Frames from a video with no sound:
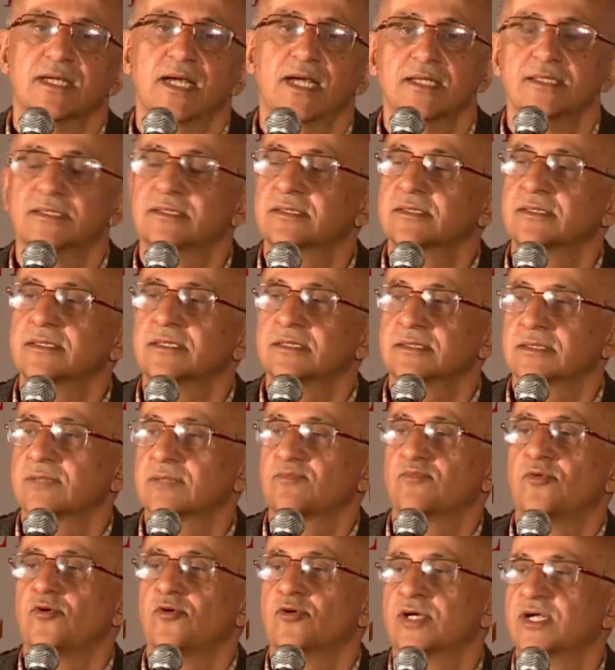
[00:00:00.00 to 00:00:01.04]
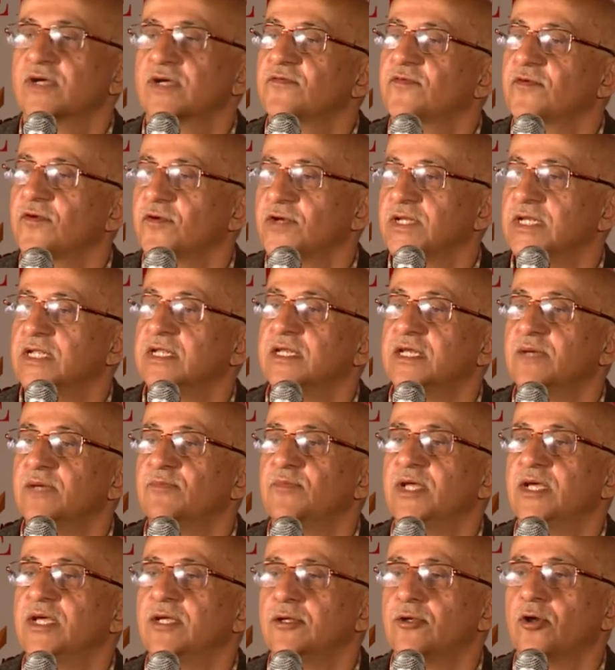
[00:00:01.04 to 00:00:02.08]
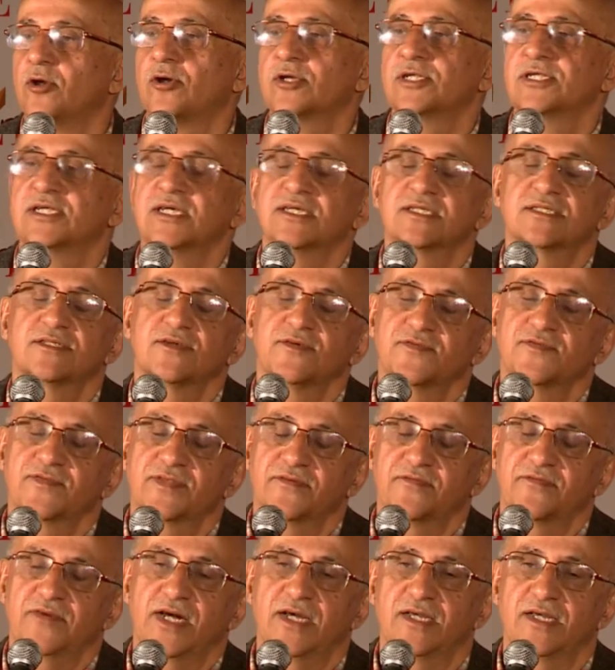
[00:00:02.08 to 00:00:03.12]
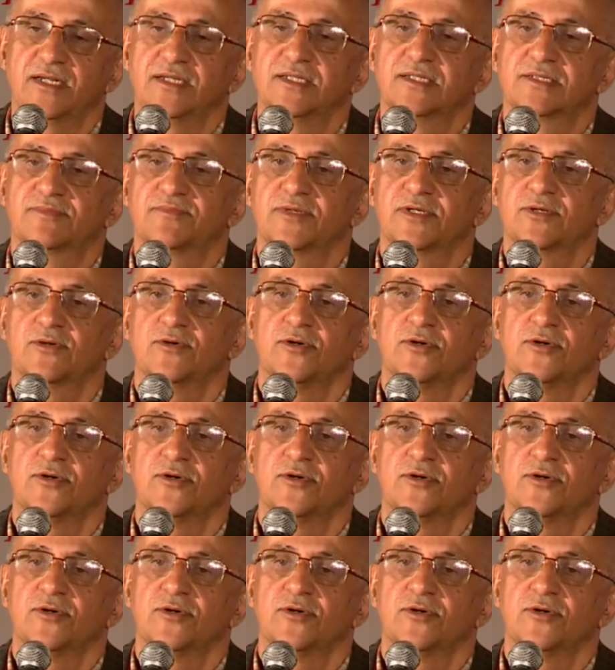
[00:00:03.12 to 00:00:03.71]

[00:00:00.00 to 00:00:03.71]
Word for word: and supportive and enabling not just of the violence but